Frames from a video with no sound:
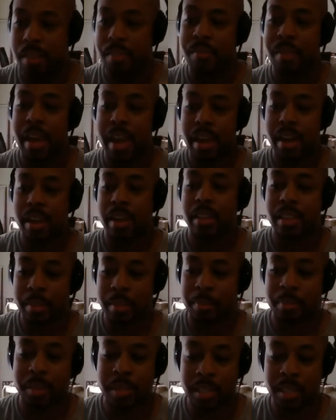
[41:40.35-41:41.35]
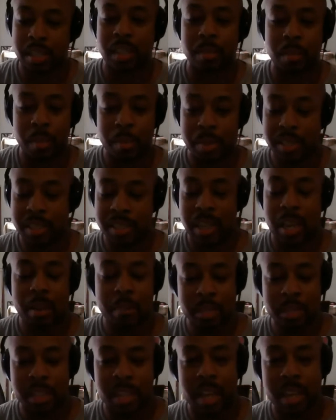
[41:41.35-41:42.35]
that at that particular moment in
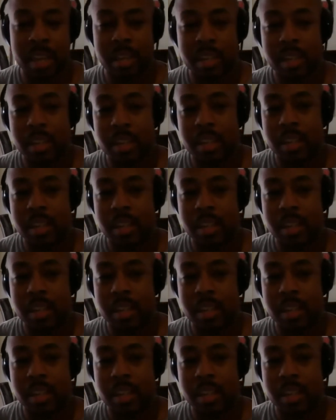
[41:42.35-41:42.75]
time was like,